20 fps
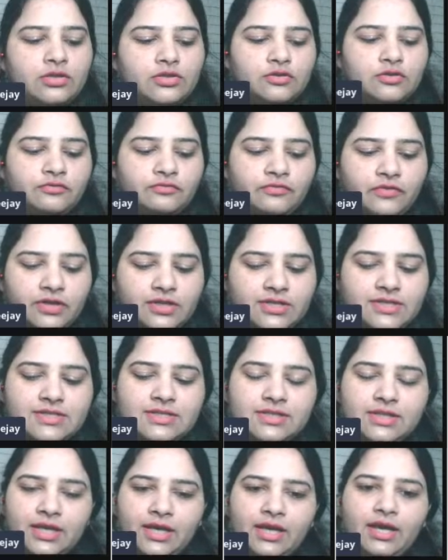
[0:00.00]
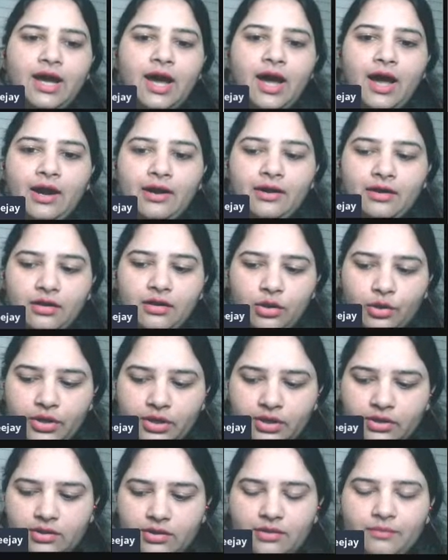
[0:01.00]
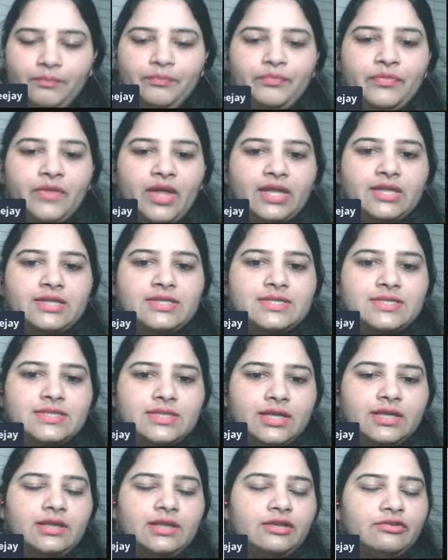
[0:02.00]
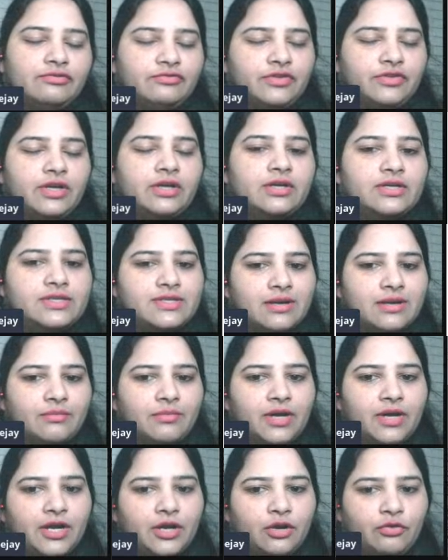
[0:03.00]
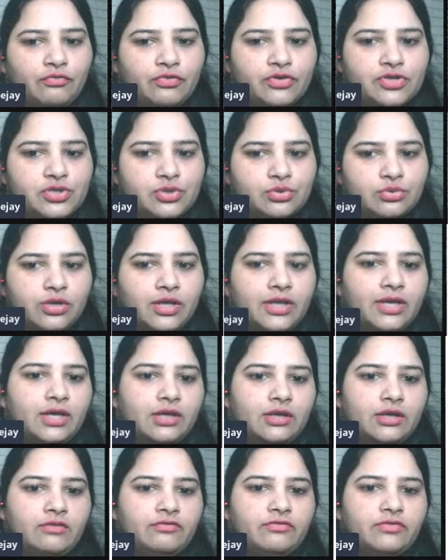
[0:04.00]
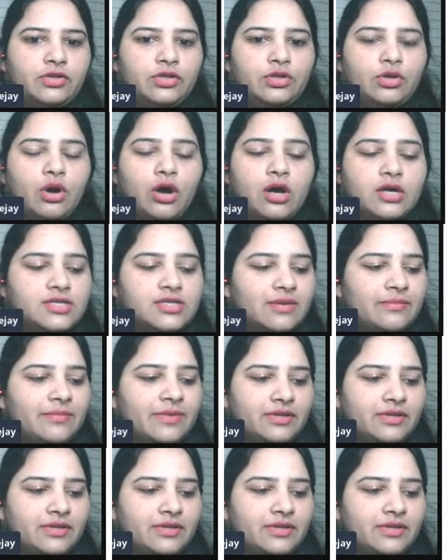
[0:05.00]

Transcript: So first they are allowing them, and still if there is some kind of issue, like if the dogs are